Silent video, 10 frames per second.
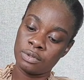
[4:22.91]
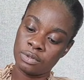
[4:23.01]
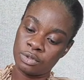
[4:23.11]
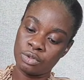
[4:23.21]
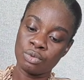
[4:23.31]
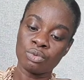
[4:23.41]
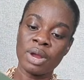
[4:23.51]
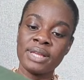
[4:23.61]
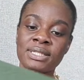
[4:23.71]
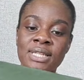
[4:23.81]
So
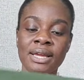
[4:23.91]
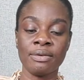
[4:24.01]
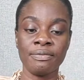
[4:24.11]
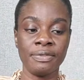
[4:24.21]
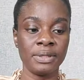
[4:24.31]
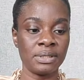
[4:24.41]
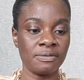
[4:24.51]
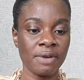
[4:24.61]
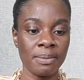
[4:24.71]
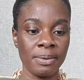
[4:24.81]
right side of this
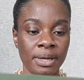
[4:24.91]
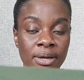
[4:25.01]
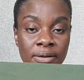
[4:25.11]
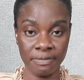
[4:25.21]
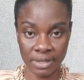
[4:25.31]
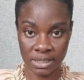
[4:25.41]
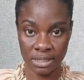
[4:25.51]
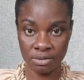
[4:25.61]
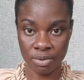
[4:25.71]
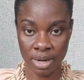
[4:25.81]
fabric are
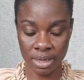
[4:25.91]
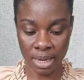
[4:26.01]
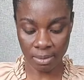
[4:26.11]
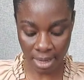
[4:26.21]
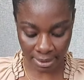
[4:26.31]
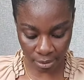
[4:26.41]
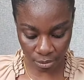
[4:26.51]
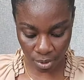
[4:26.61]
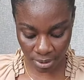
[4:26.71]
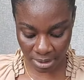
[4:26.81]
facing right now, and the
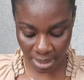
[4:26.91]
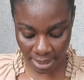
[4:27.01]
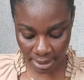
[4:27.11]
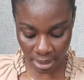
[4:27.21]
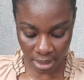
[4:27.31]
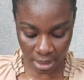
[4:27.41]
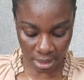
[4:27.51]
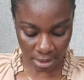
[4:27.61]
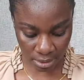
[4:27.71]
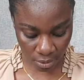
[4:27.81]
wrong side
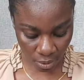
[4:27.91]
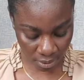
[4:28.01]
is